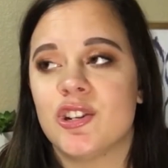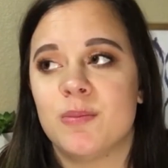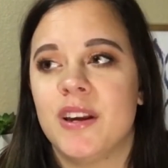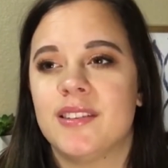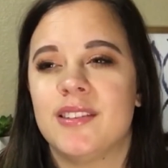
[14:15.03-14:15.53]
just
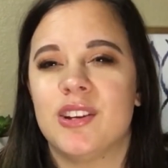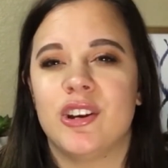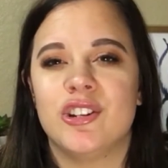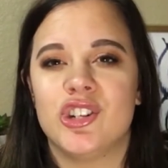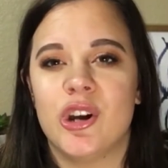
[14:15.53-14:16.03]
because it's a
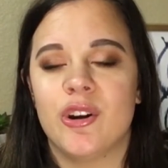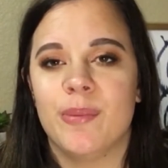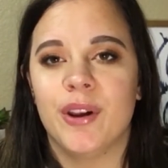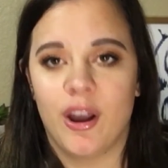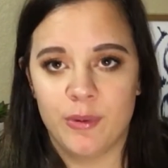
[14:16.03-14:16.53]
good show to
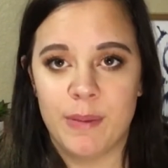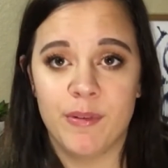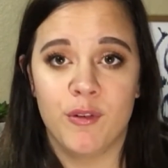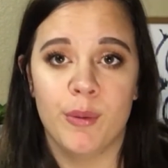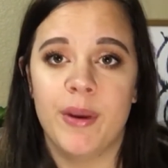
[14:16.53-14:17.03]
put on right
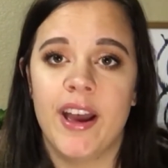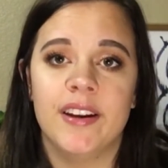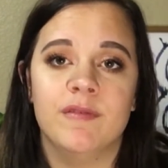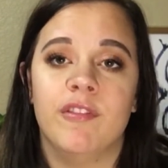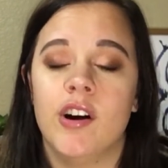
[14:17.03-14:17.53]
before
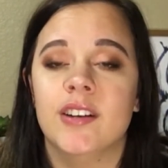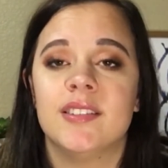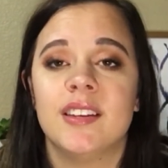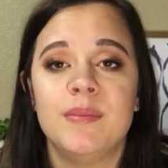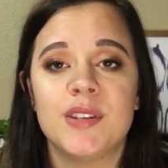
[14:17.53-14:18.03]
bed and fall
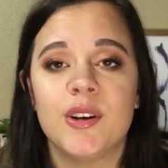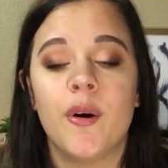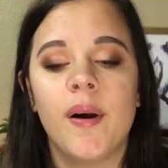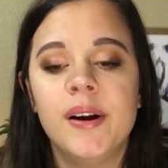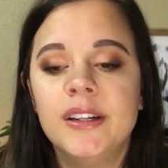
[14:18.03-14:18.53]
asleep to.